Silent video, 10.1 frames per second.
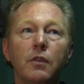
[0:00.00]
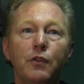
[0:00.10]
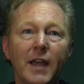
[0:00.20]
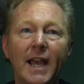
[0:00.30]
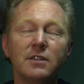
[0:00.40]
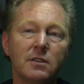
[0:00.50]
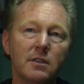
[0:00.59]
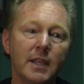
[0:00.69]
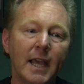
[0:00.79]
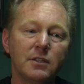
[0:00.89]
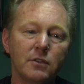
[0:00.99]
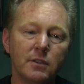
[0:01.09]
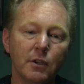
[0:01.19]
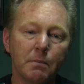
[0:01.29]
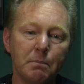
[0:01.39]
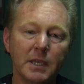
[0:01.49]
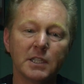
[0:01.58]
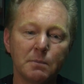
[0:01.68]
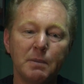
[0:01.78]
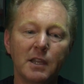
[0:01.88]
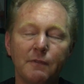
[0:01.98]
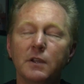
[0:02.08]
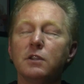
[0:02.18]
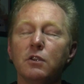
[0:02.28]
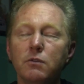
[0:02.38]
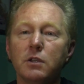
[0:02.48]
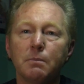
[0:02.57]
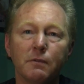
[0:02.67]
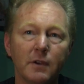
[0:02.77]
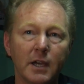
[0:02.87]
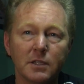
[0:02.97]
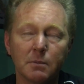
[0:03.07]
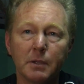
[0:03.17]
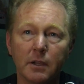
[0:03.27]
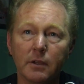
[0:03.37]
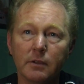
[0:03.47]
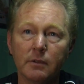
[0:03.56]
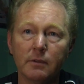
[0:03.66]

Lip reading: that's their biggest benefit that you could provide as a parent.